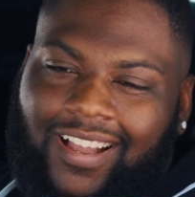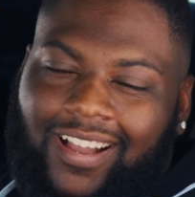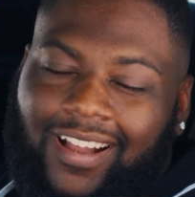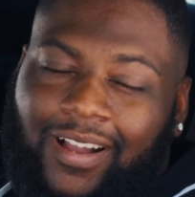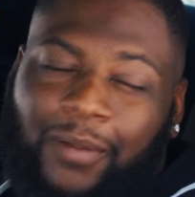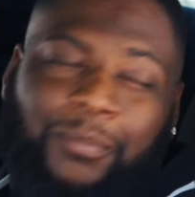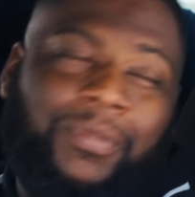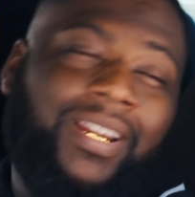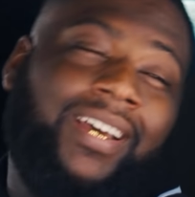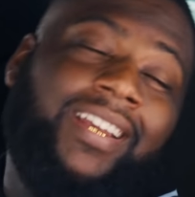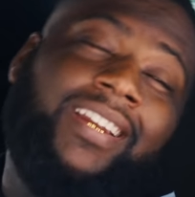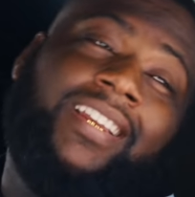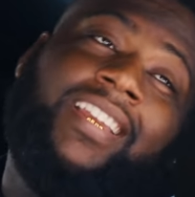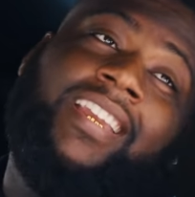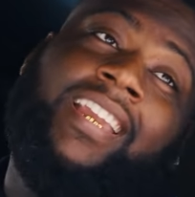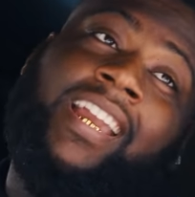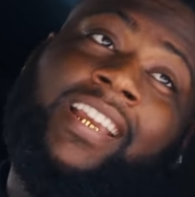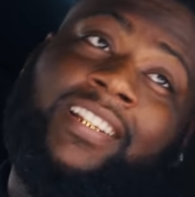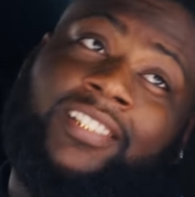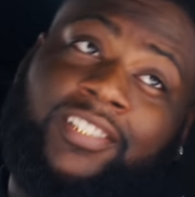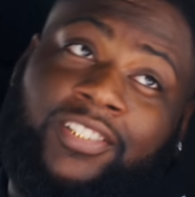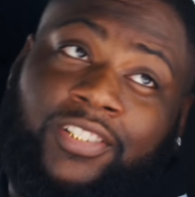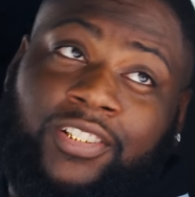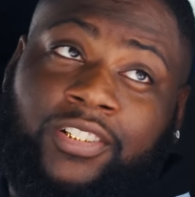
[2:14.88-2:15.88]
I'm not a
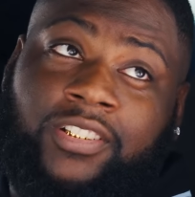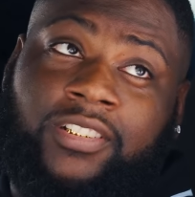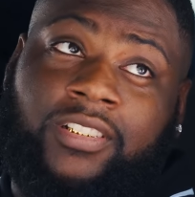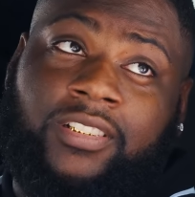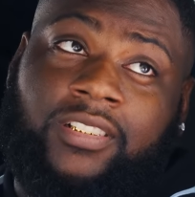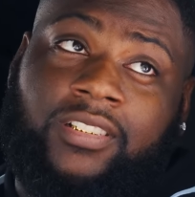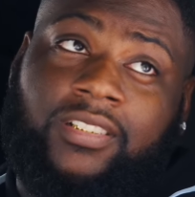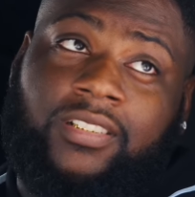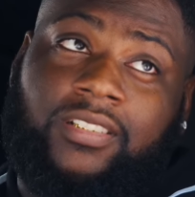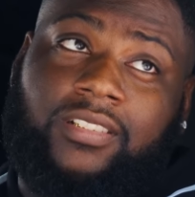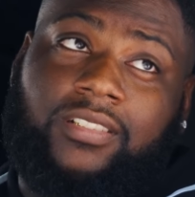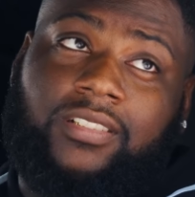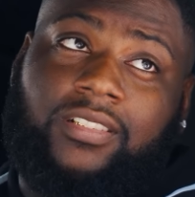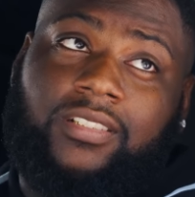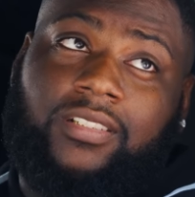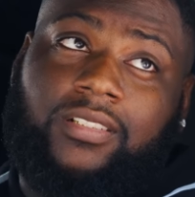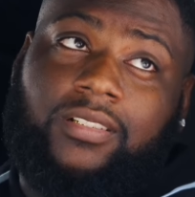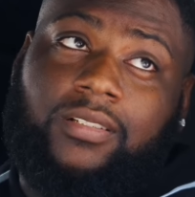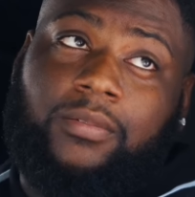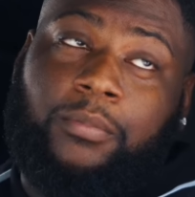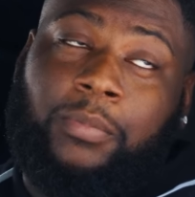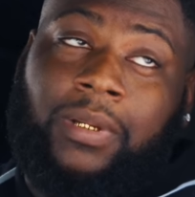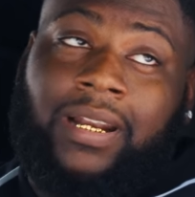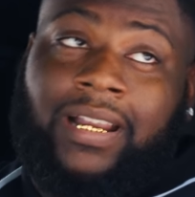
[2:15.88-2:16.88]
gangster,
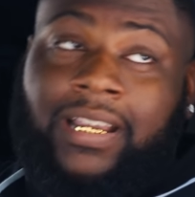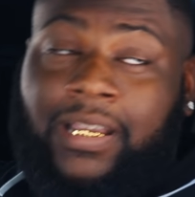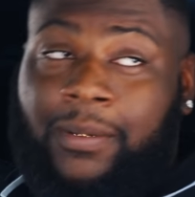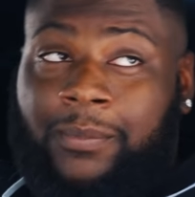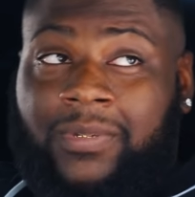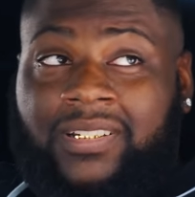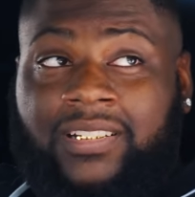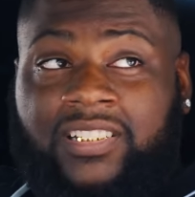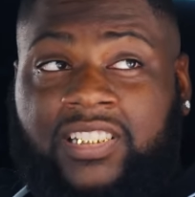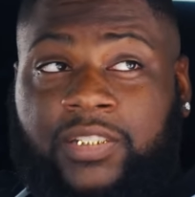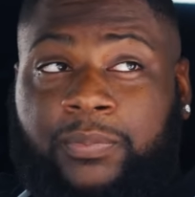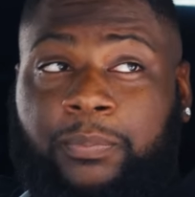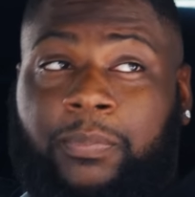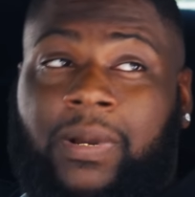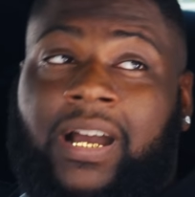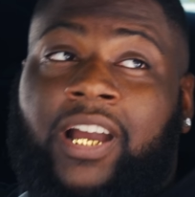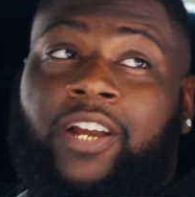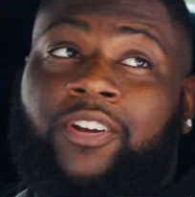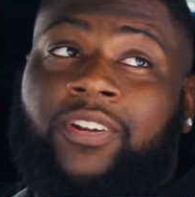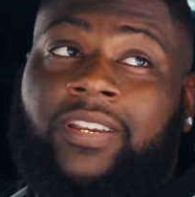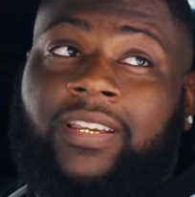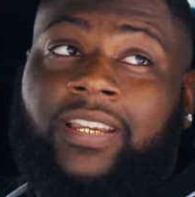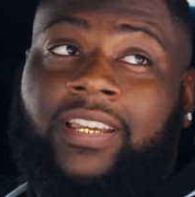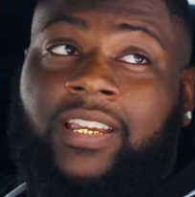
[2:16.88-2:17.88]
but I am an
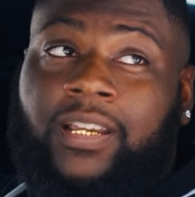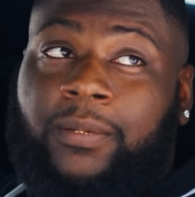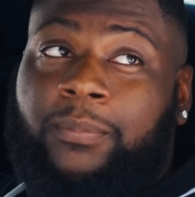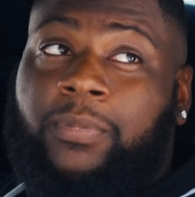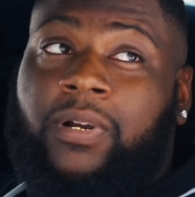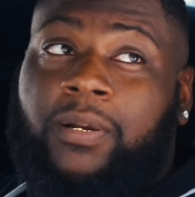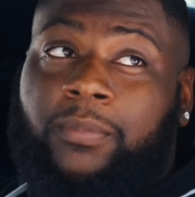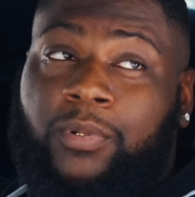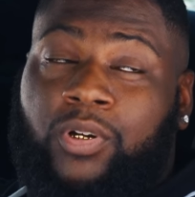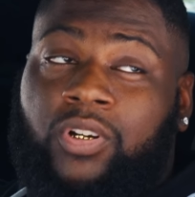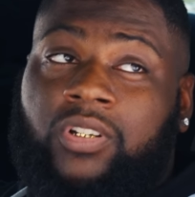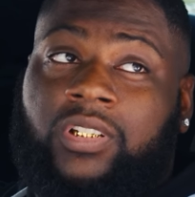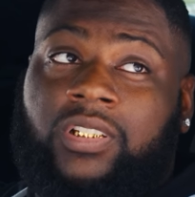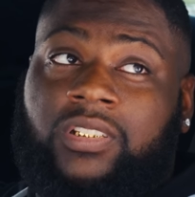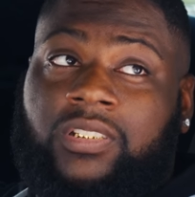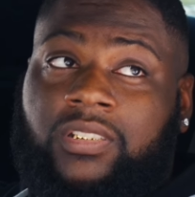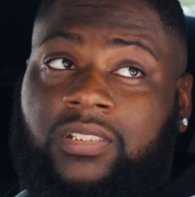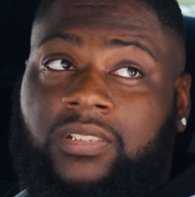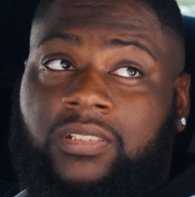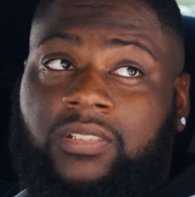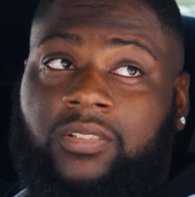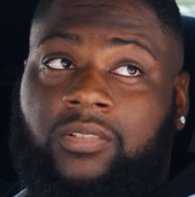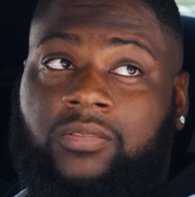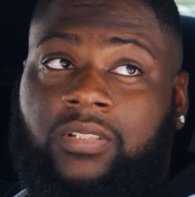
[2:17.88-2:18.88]
aspiring hip hop artist,
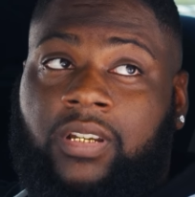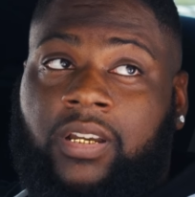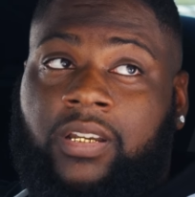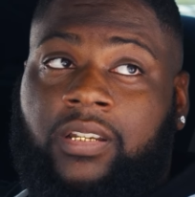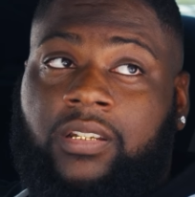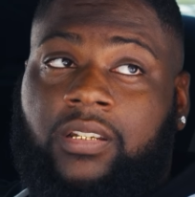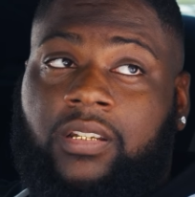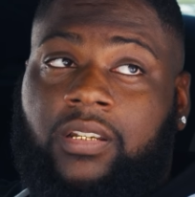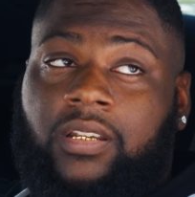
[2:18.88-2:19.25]
okay?